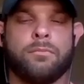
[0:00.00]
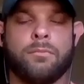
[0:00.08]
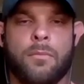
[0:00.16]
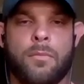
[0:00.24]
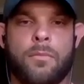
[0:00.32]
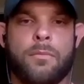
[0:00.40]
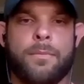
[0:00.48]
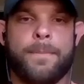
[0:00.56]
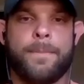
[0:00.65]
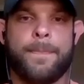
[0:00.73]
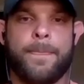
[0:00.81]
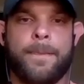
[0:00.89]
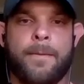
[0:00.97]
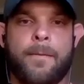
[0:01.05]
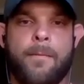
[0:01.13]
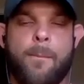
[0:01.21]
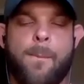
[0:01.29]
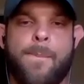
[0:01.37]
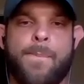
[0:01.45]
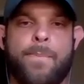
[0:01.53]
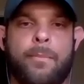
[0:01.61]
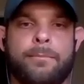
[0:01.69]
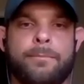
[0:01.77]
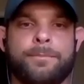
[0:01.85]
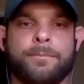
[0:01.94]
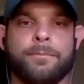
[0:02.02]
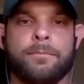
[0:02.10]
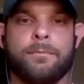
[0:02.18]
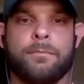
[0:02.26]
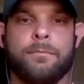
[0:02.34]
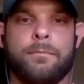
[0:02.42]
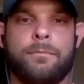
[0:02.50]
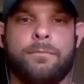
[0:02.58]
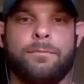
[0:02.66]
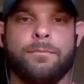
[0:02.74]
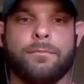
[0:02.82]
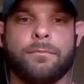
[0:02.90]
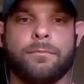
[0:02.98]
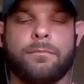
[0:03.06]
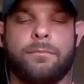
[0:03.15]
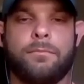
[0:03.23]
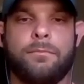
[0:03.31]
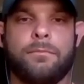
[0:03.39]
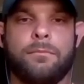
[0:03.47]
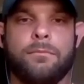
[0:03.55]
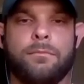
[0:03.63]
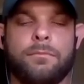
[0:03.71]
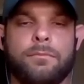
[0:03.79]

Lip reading: This person isn't speaking.